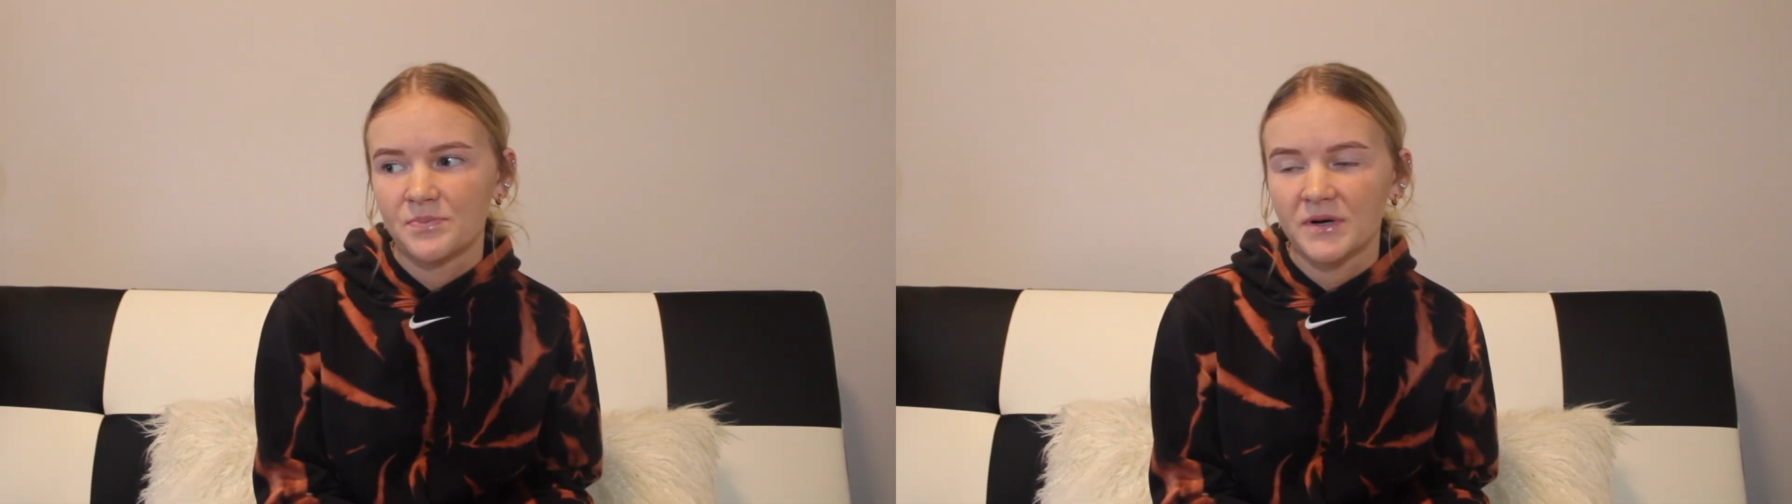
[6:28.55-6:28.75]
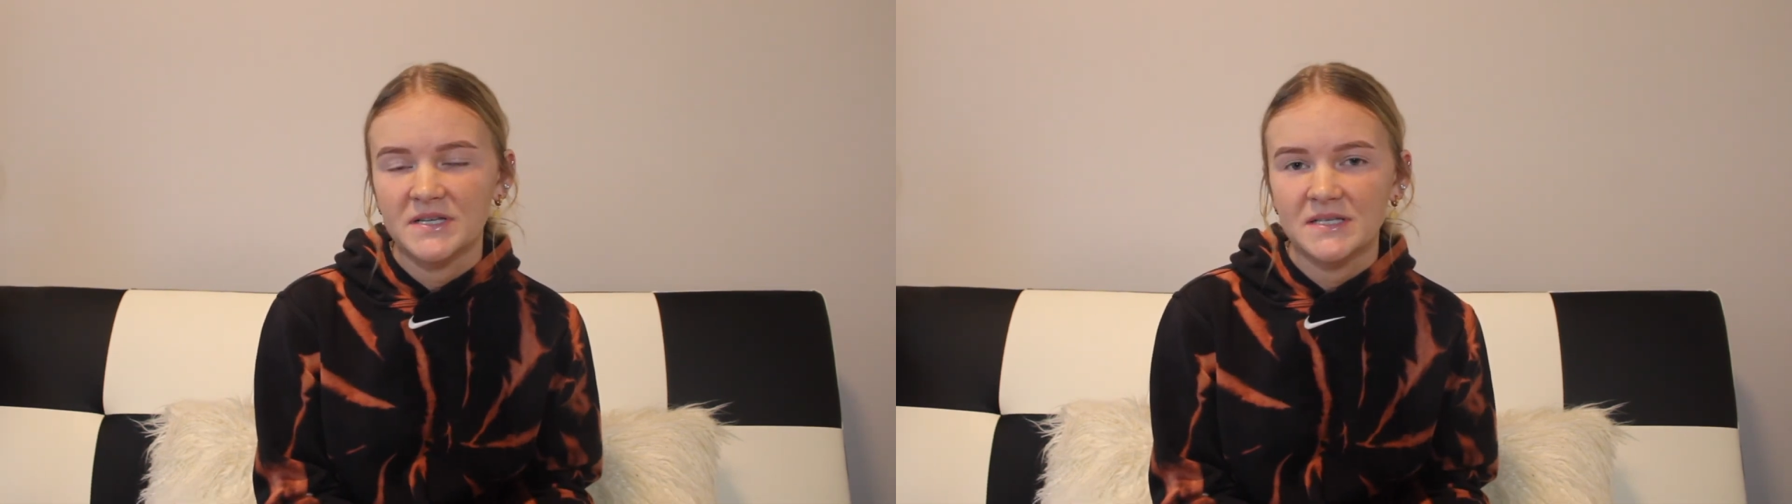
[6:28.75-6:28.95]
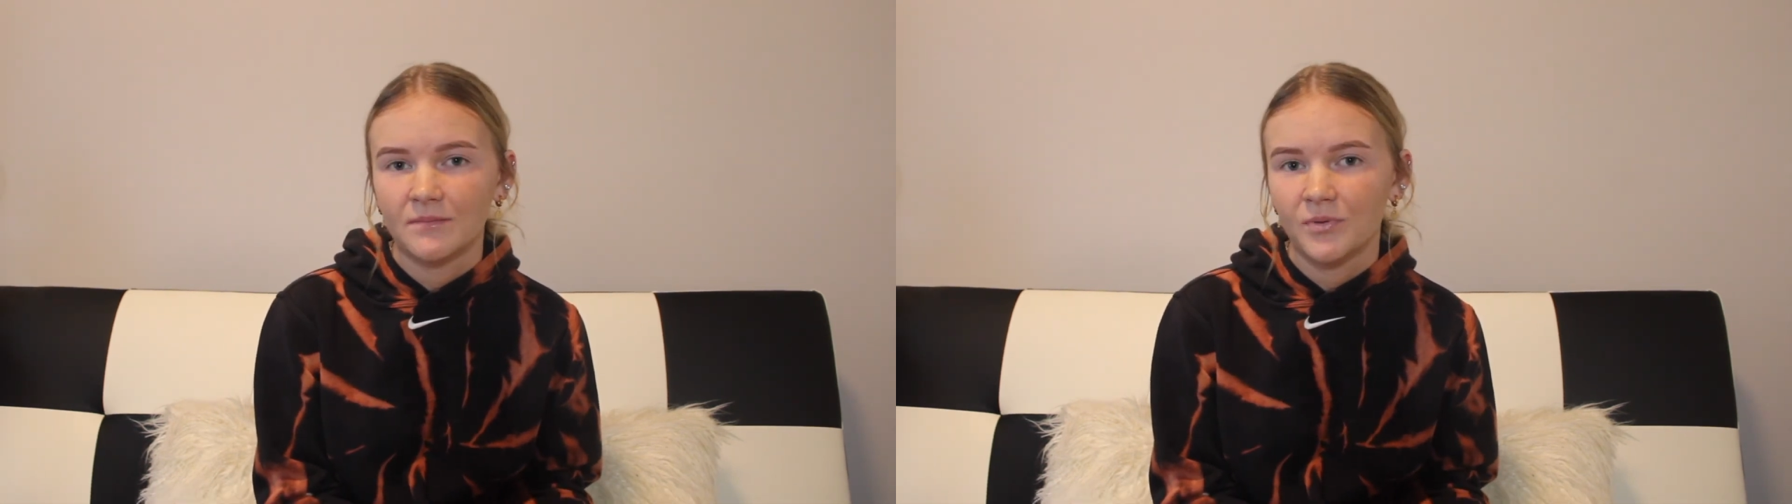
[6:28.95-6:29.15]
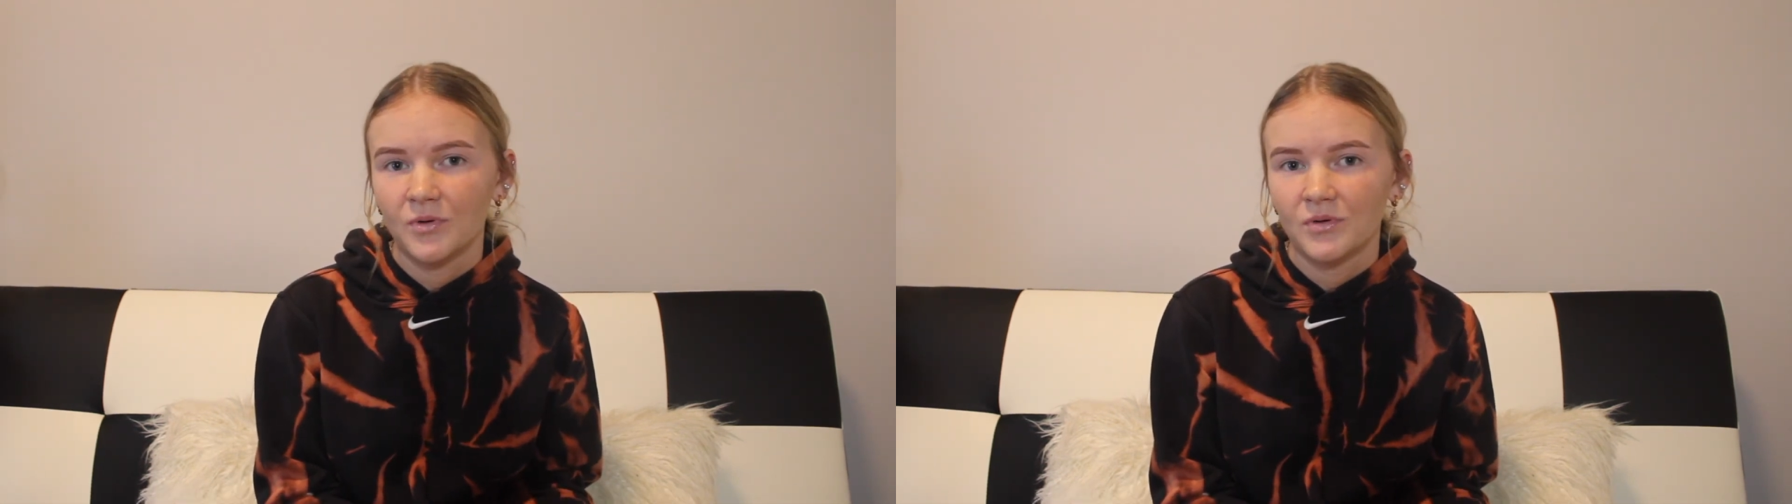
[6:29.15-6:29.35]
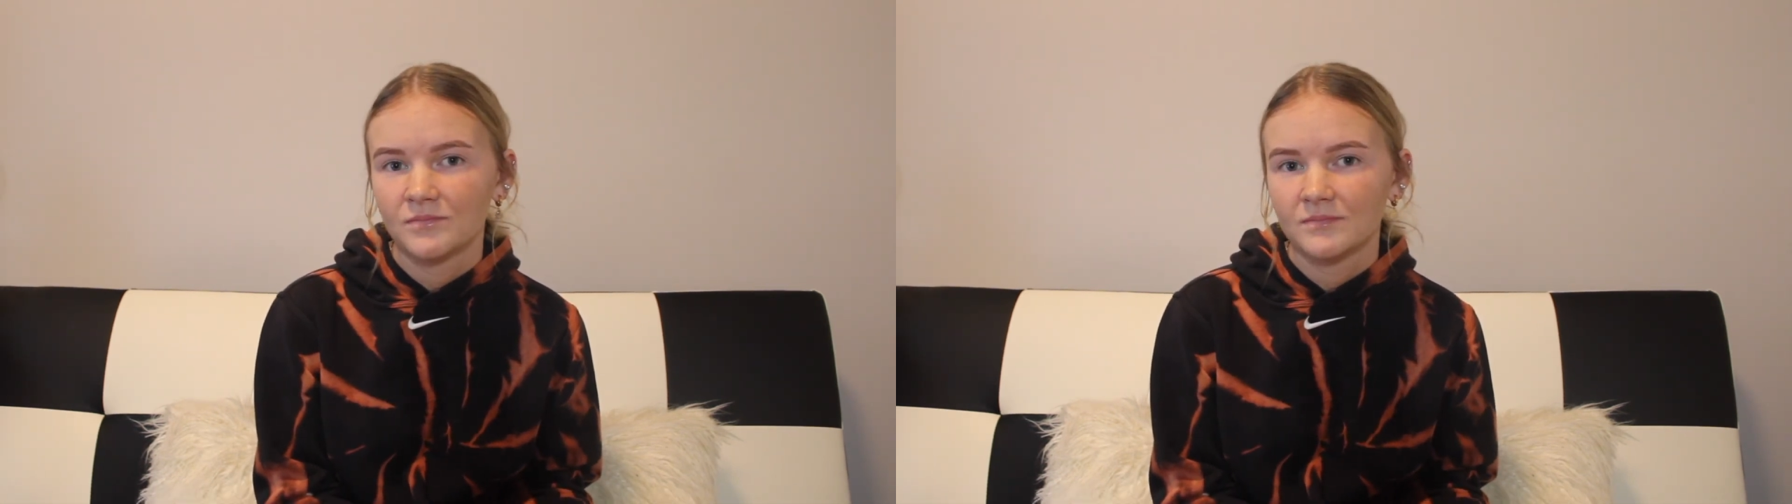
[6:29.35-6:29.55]
pretty
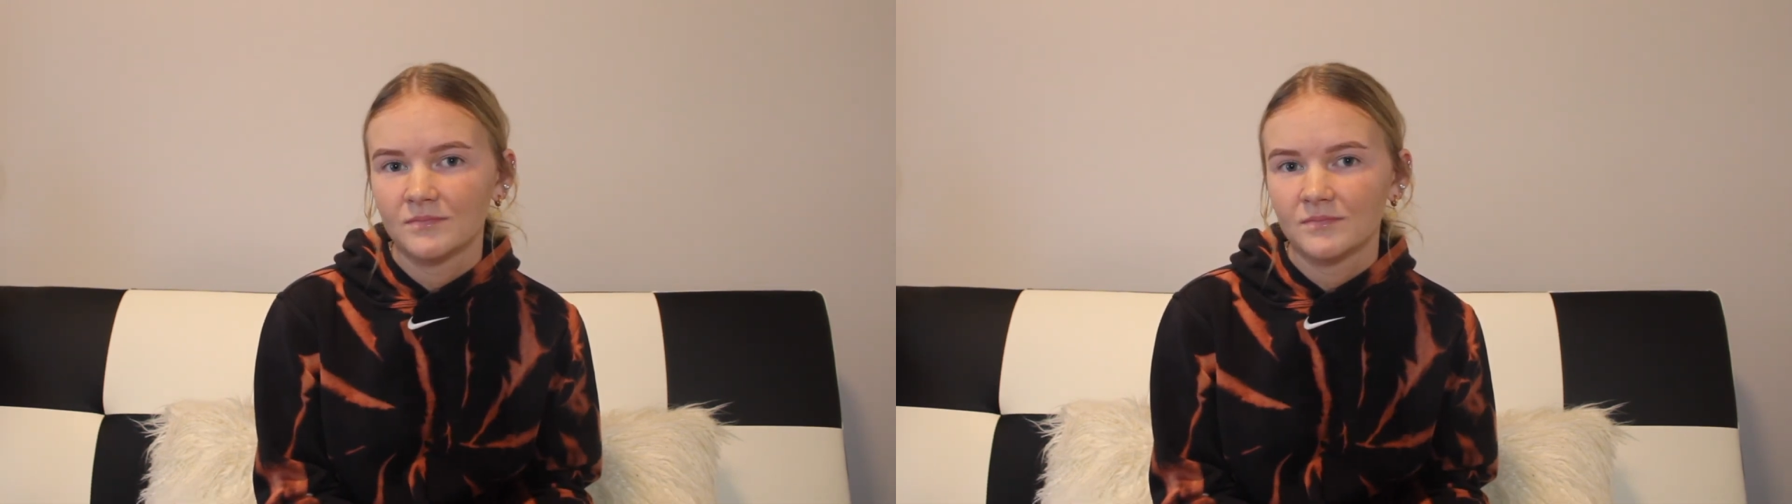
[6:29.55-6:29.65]
simple